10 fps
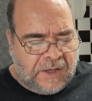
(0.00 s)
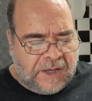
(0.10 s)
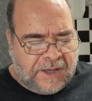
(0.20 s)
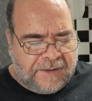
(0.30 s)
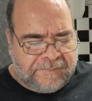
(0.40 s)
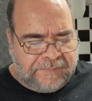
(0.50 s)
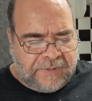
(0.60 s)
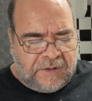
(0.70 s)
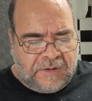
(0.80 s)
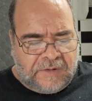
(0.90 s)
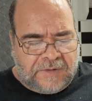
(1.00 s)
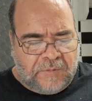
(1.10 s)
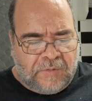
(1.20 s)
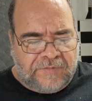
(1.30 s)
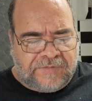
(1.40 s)
There
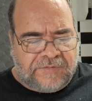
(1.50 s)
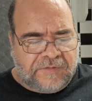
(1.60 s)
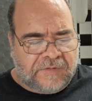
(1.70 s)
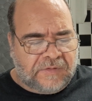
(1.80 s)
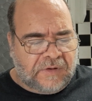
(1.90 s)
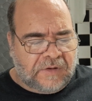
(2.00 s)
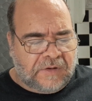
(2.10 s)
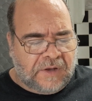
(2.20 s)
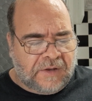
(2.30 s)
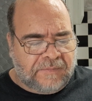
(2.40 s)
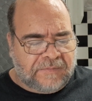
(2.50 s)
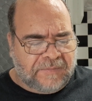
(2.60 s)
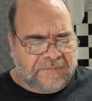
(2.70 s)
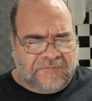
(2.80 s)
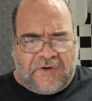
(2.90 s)
was the
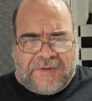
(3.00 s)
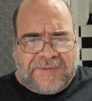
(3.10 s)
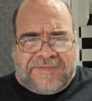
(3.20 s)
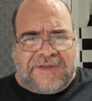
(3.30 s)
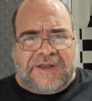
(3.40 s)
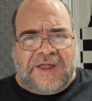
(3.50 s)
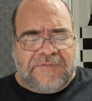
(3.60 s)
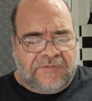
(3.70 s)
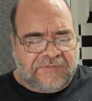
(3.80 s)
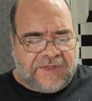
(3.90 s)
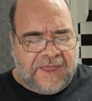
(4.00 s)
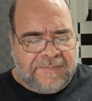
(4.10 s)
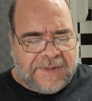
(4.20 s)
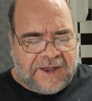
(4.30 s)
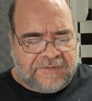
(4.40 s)
vitamin D levels
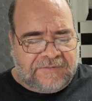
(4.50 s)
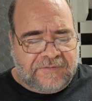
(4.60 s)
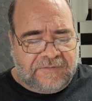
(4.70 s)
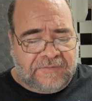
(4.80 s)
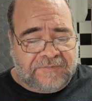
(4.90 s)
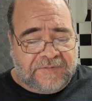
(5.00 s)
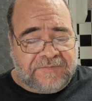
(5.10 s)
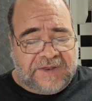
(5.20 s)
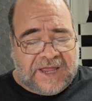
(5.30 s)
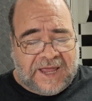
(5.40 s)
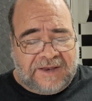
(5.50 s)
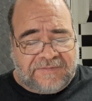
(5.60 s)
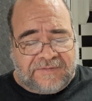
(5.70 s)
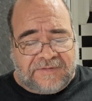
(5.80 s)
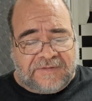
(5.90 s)
came back to
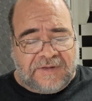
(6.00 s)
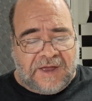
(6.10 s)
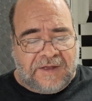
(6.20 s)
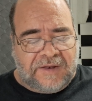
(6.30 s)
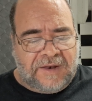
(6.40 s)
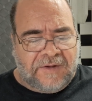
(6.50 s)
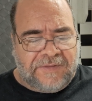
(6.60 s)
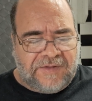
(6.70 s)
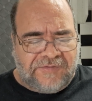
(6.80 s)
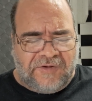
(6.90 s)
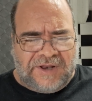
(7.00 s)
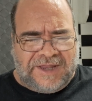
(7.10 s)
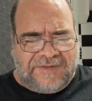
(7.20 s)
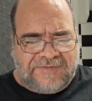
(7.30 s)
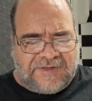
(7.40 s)
58. Now that's only
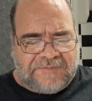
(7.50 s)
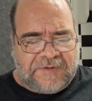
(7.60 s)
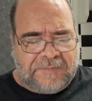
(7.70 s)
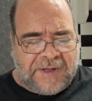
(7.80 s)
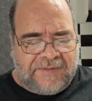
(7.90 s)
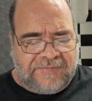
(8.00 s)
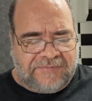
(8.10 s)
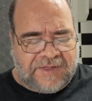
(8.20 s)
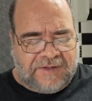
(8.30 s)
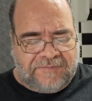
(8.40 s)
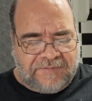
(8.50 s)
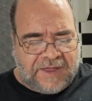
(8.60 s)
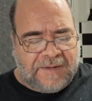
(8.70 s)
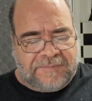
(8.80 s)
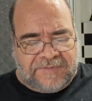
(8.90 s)
in 7 months they've
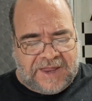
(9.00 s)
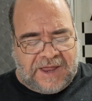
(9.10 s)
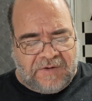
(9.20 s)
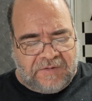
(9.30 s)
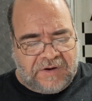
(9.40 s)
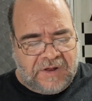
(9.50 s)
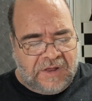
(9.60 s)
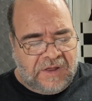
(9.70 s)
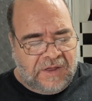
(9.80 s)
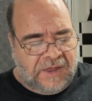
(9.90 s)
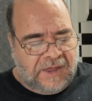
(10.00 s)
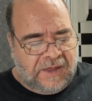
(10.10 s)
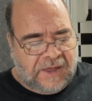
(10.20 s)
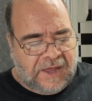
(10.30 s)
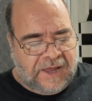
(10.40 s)
come down,
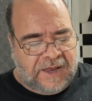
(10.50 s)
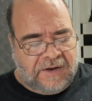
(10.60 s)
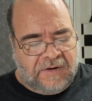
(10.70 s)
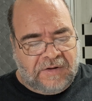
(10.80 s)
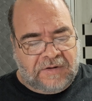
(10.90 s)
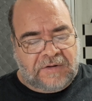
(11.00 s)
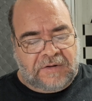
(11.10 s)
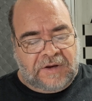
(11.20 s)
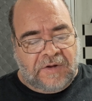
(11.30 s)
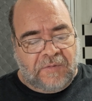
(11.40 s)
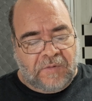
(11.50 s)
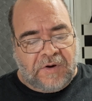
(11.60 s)
and you know what?